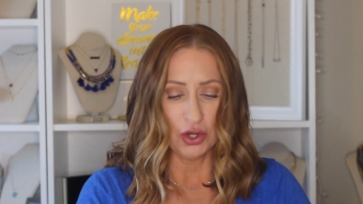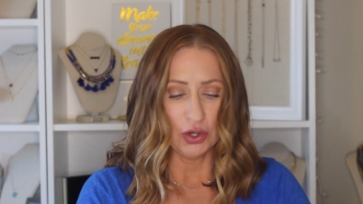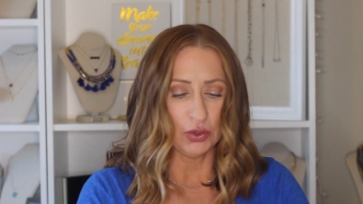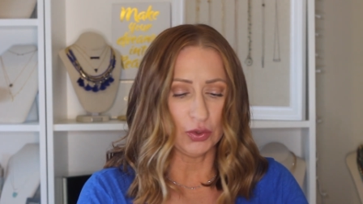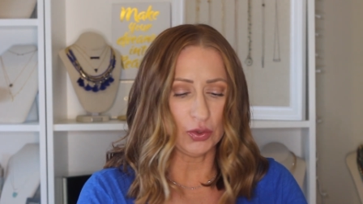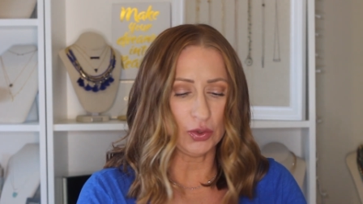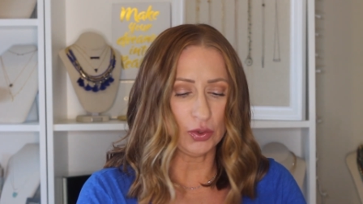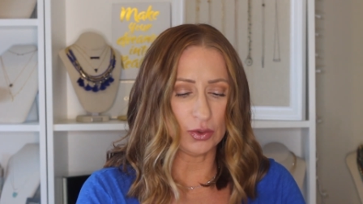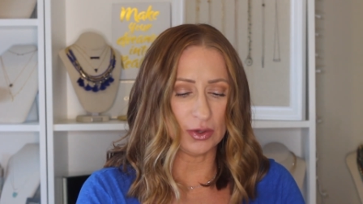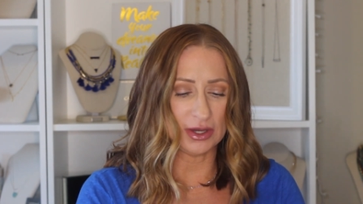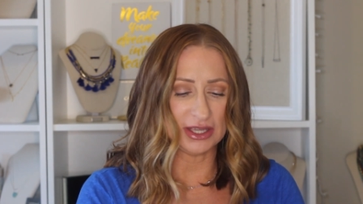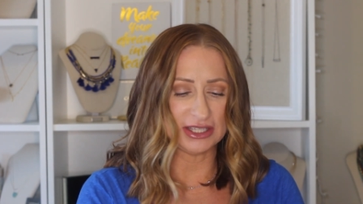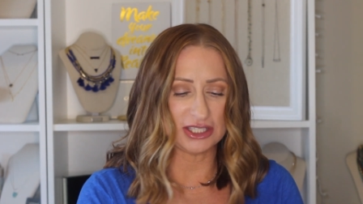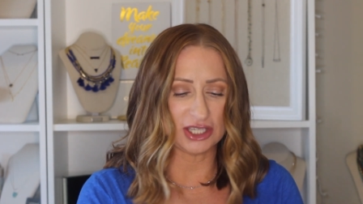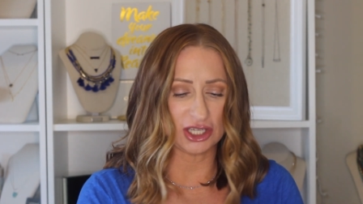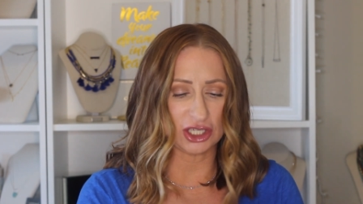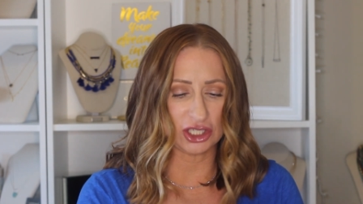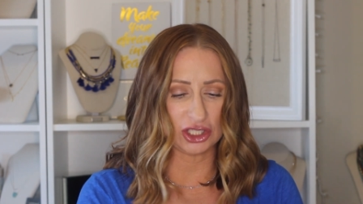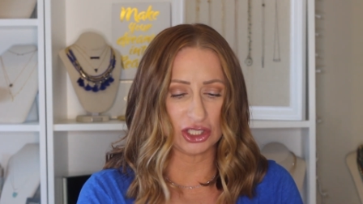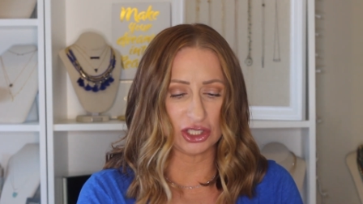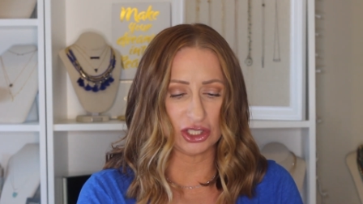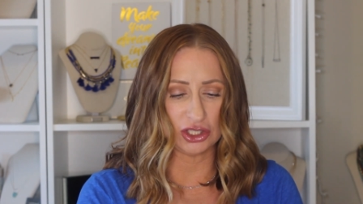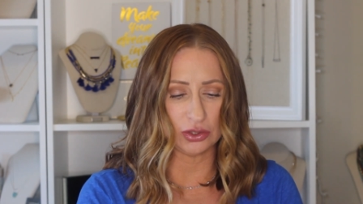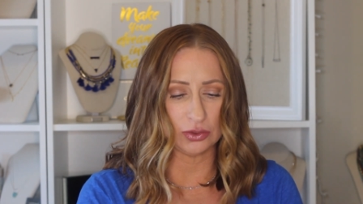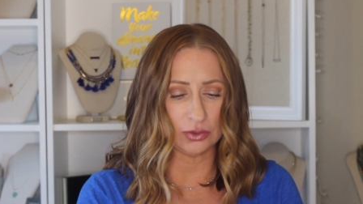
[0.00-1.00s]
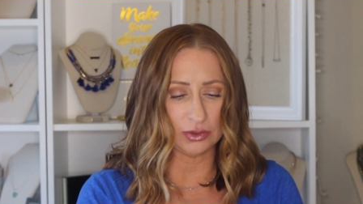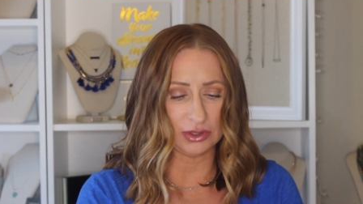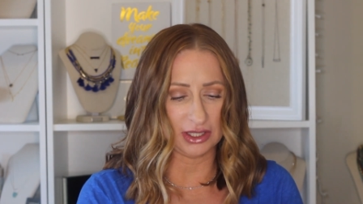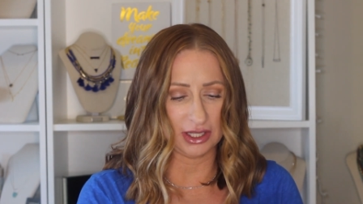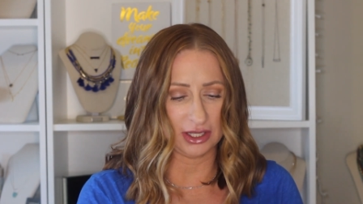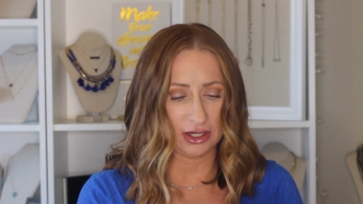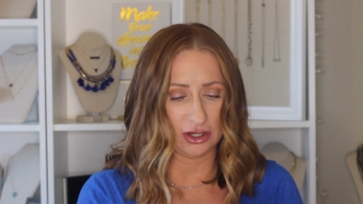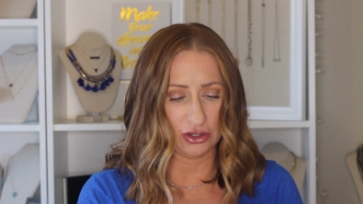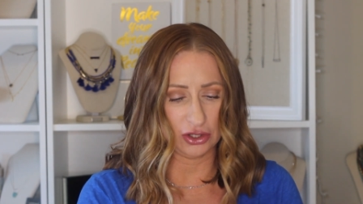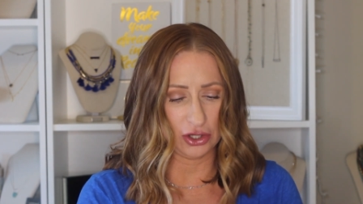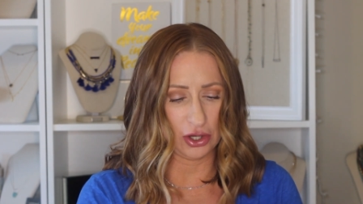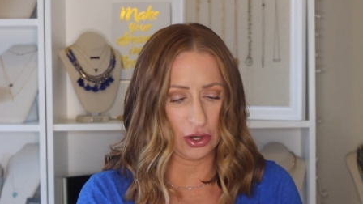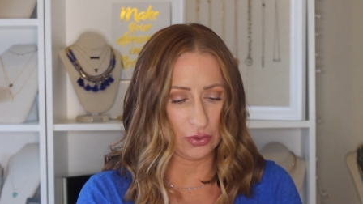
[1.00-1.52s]
Oh, it's a cute
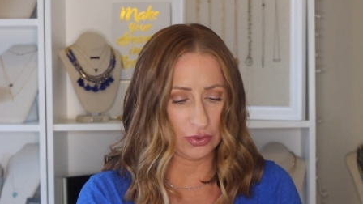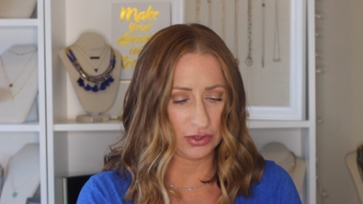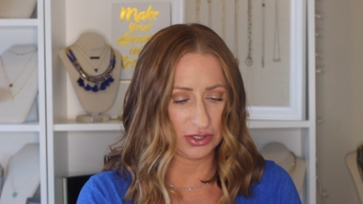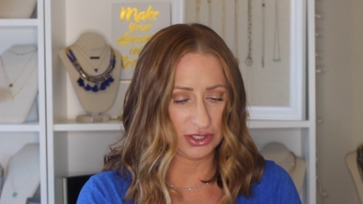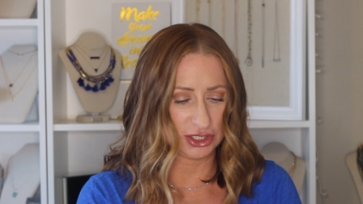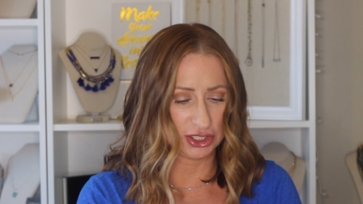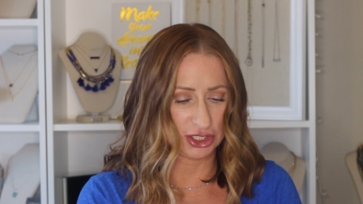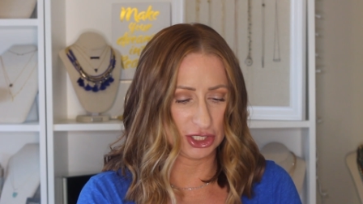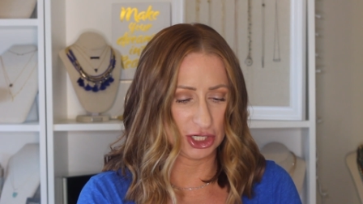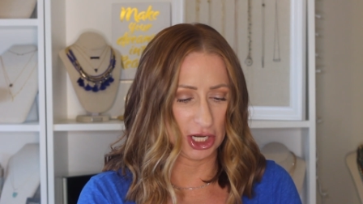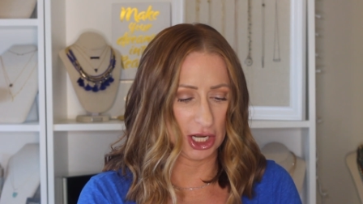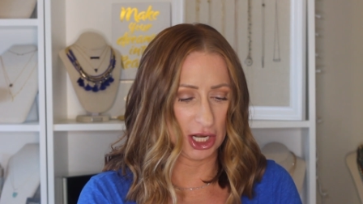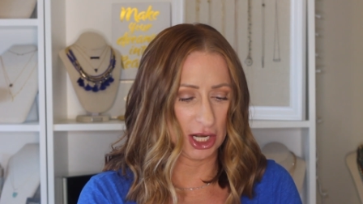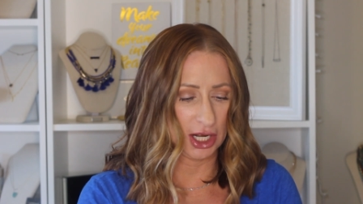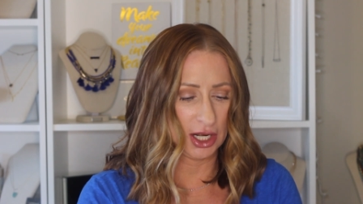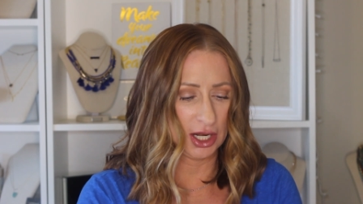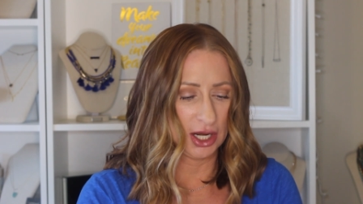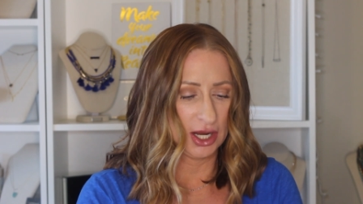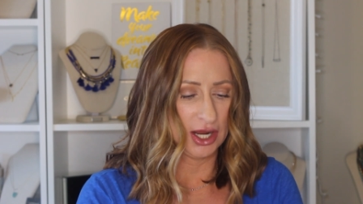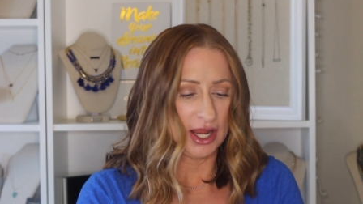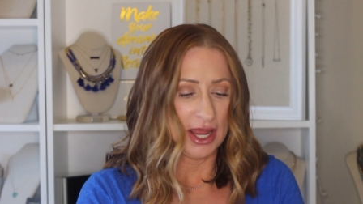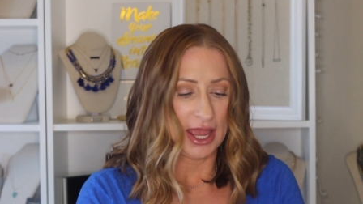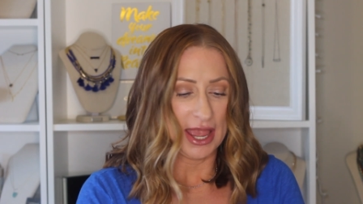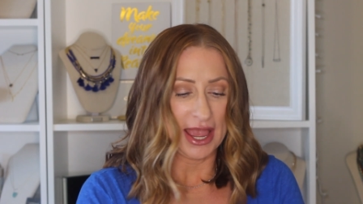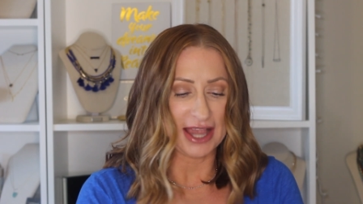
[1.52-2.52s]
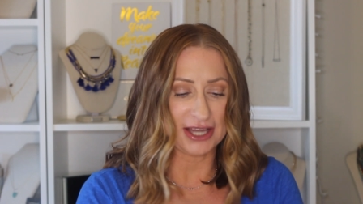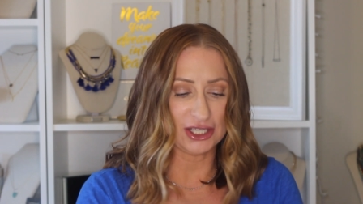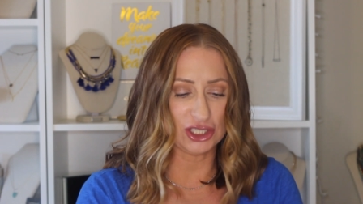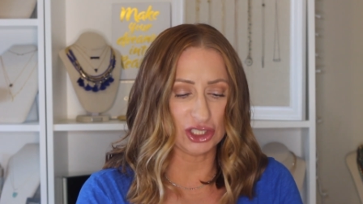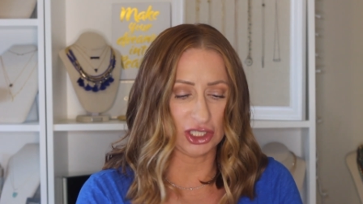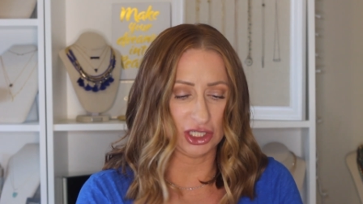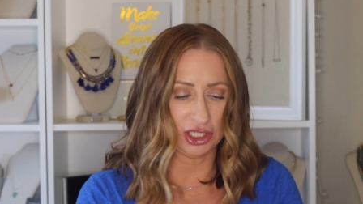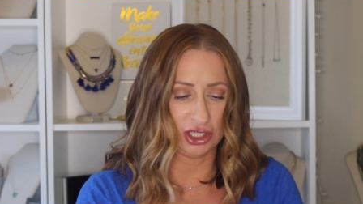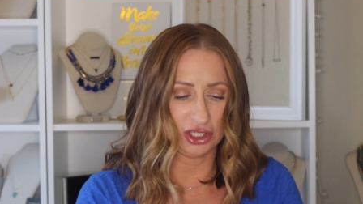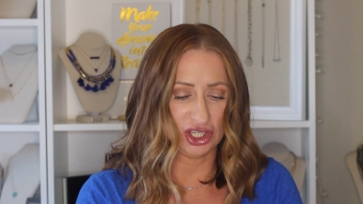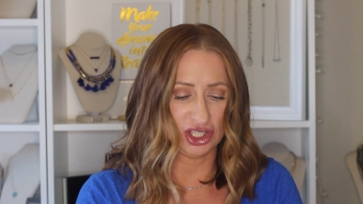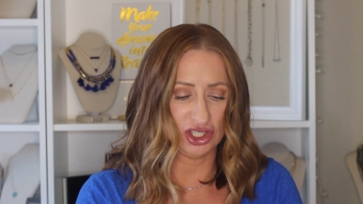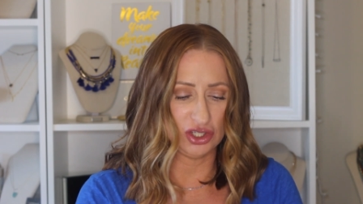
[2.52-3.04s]
little coaster.
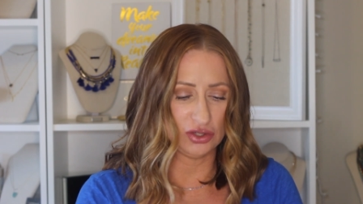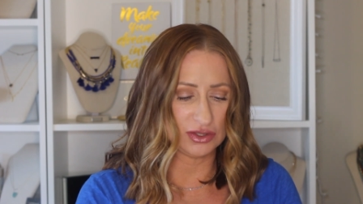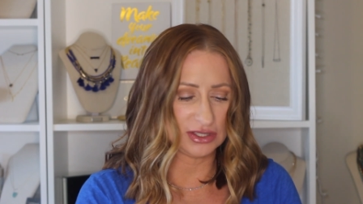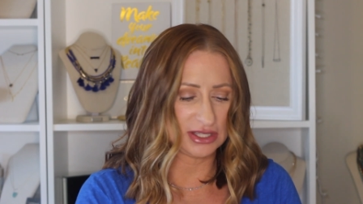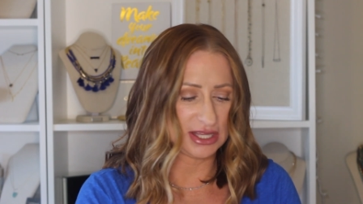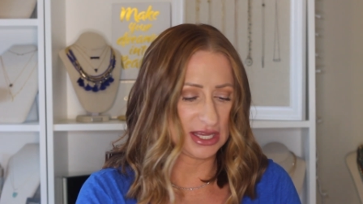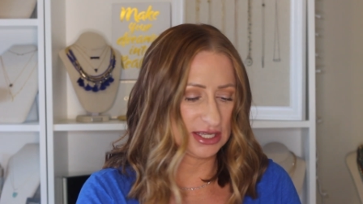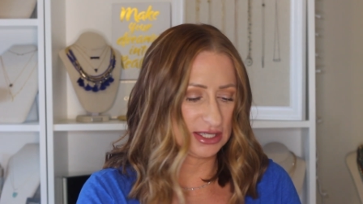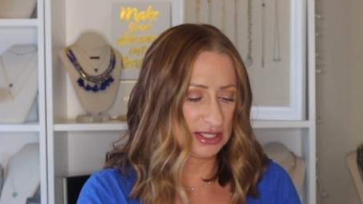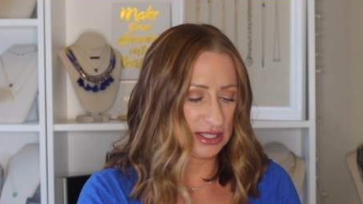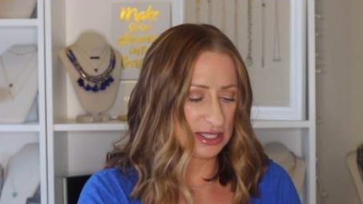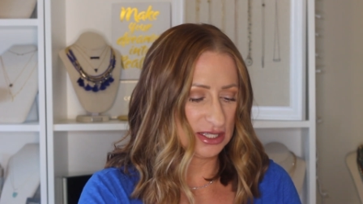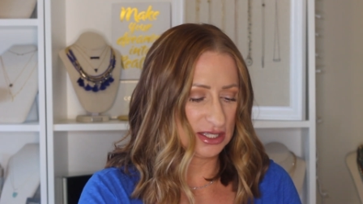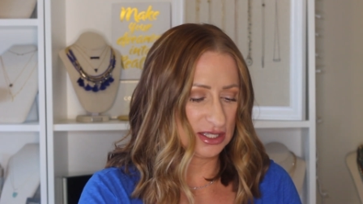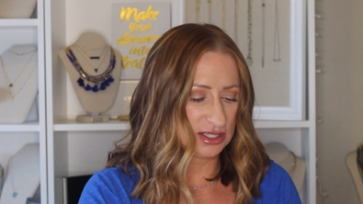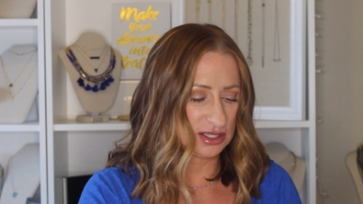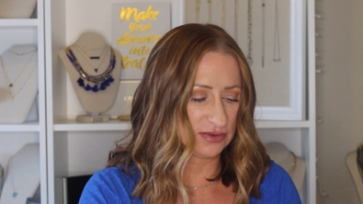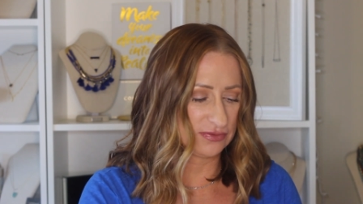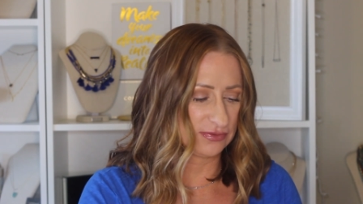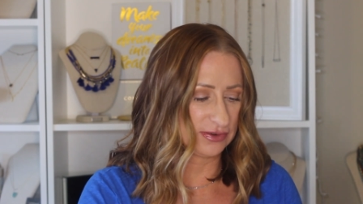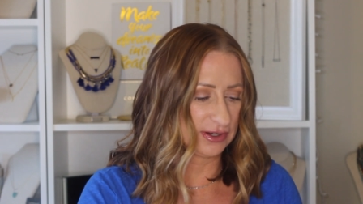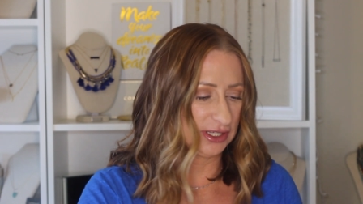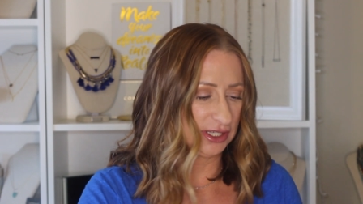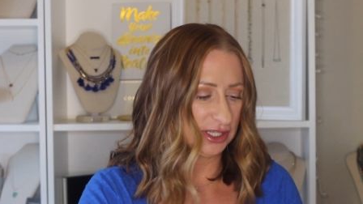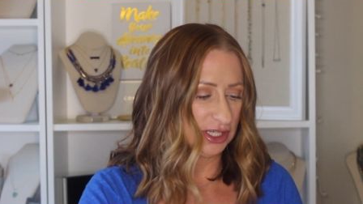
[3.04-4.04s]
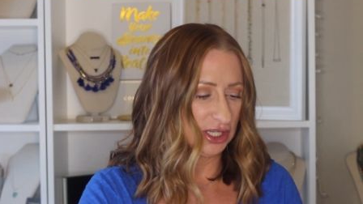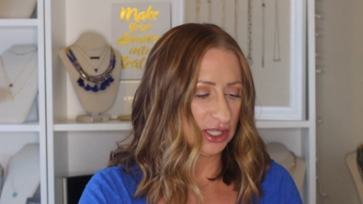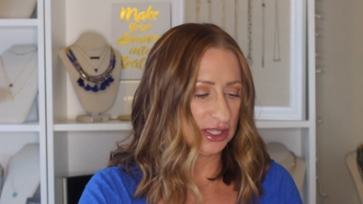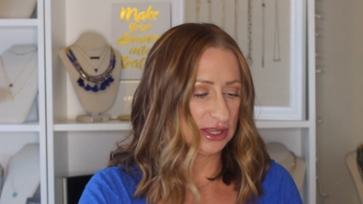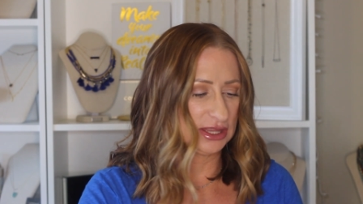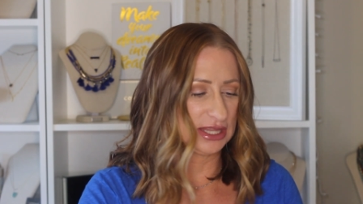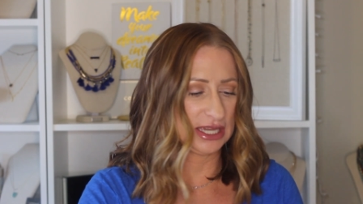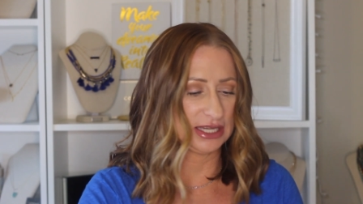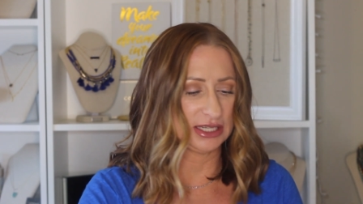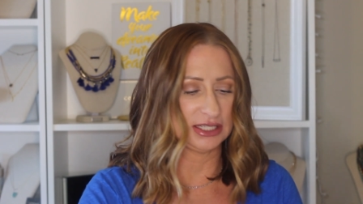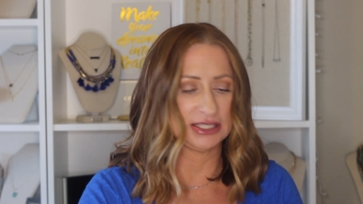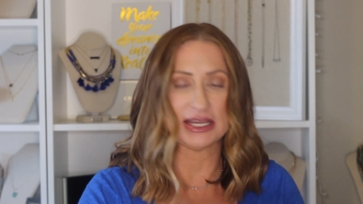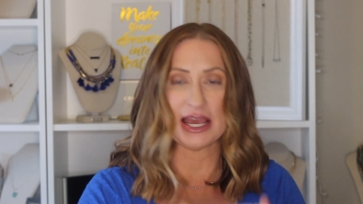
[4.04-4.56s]
Actually, you could use this. This is a really good
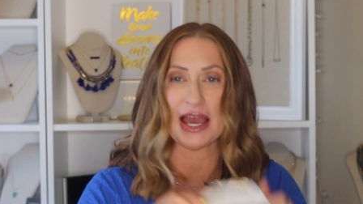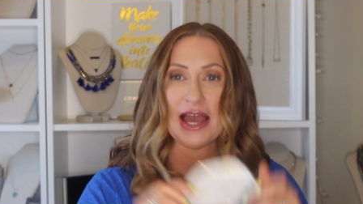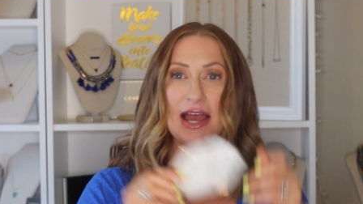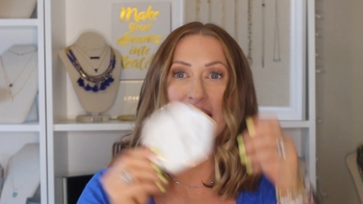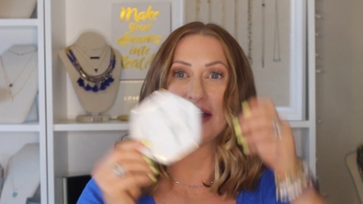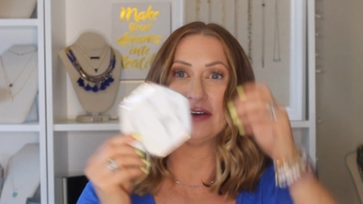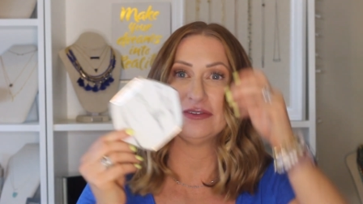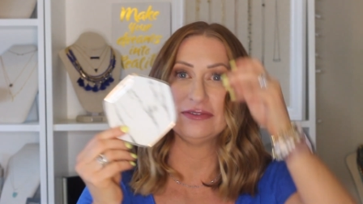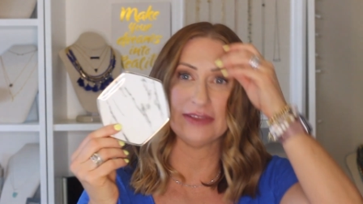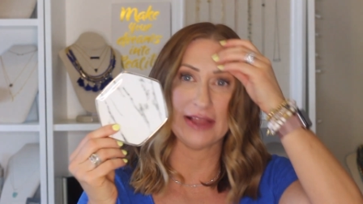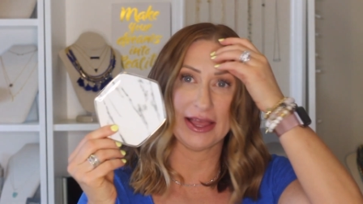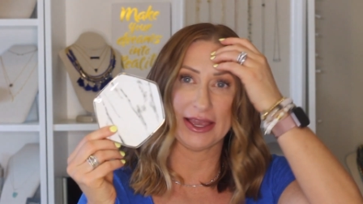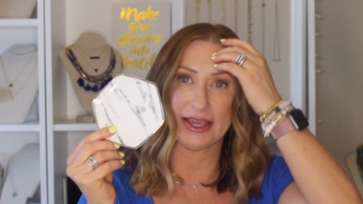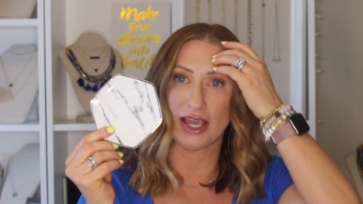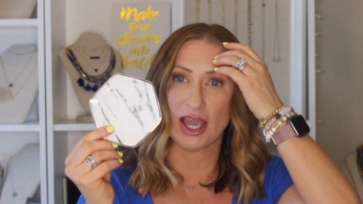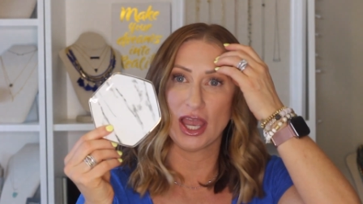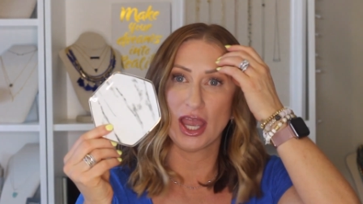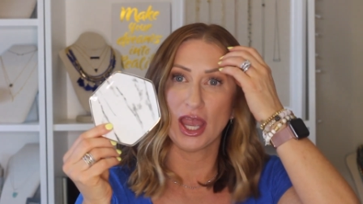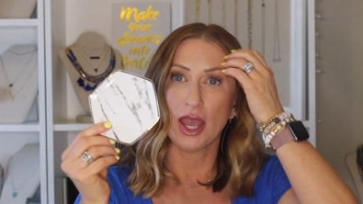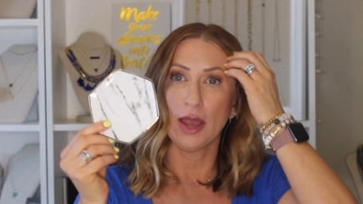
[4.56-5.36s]
thing to have like